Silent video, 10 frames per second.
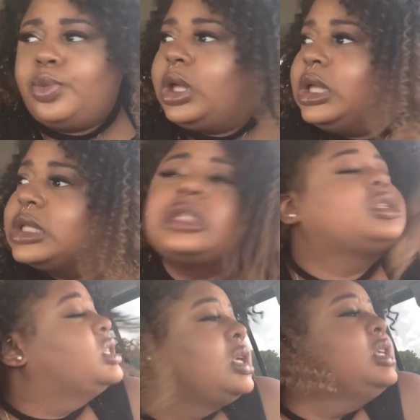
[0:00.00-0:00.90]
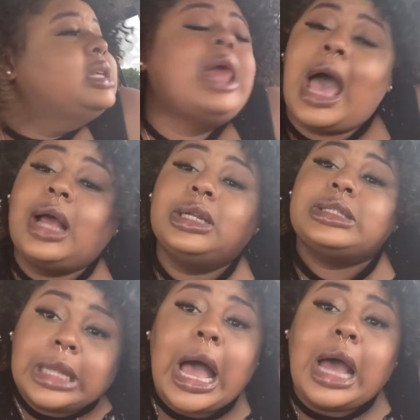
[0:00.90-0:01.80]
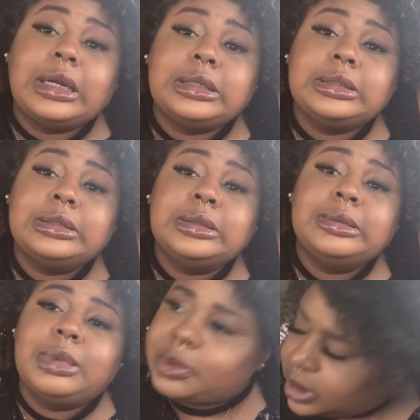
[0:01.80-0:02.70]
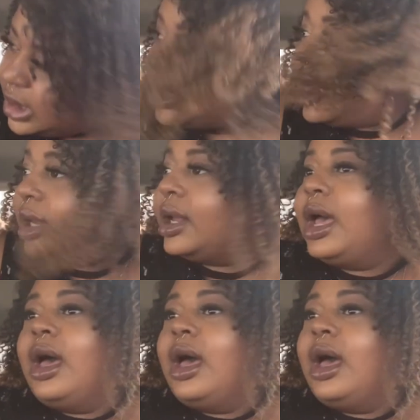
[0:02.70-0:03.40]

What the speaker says: It's a lot. It's a lot, but we're gonna get it done.